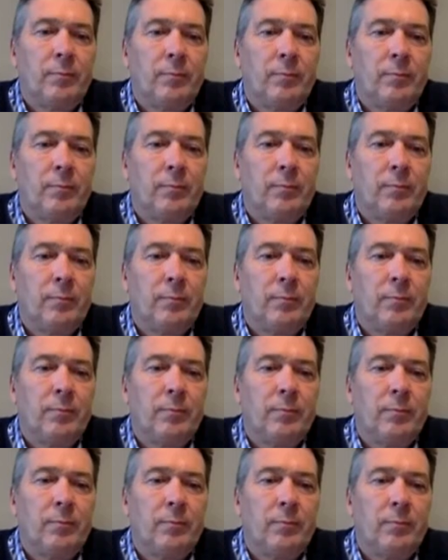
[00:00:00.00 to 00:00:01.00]

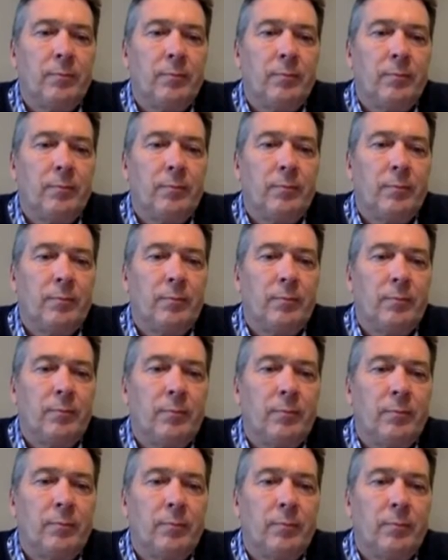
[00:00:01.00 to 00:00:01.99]

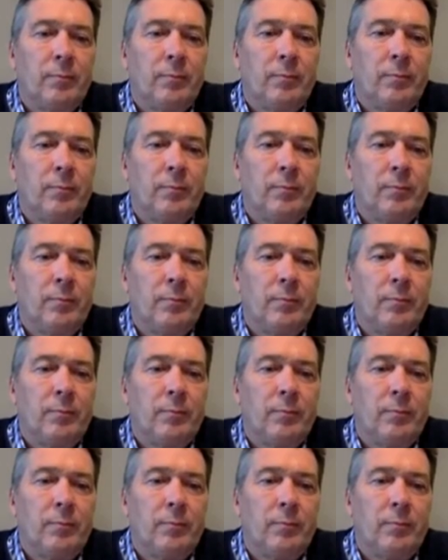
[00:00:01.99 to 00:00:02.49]
No words are spoken by the person on screen.